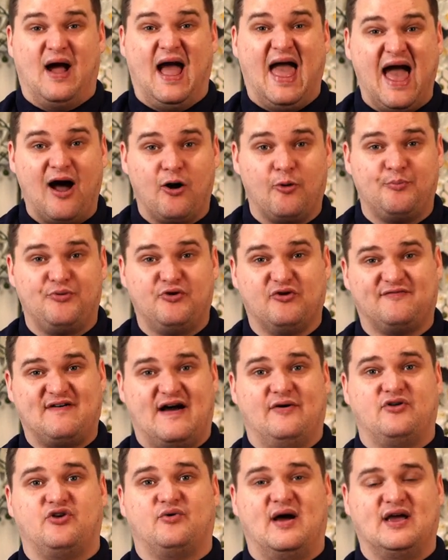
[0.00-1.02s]
help your
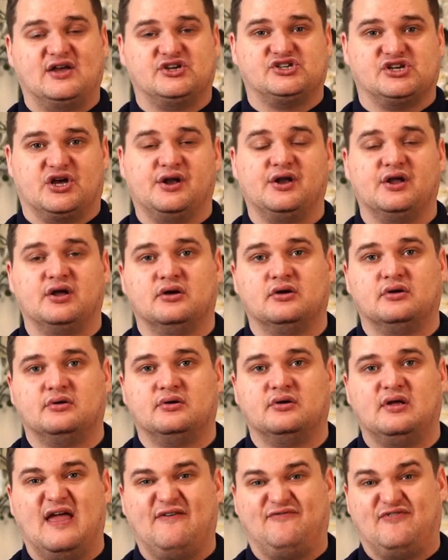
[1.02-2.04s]
valuation
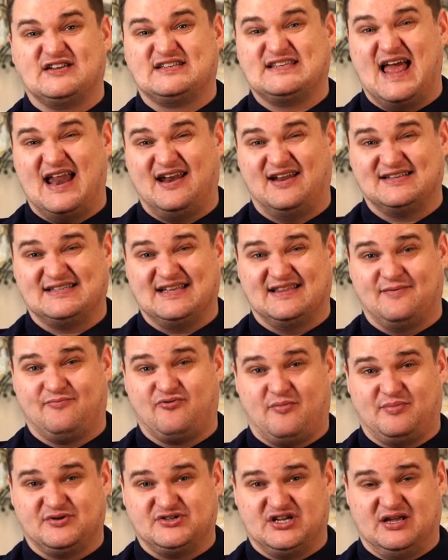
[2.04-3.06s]
if there's tenants in the
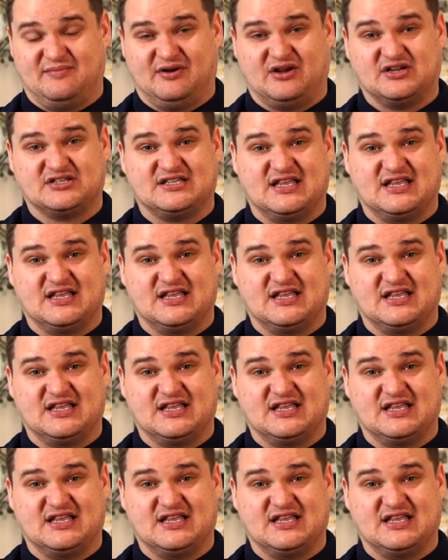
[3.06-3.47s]
property, because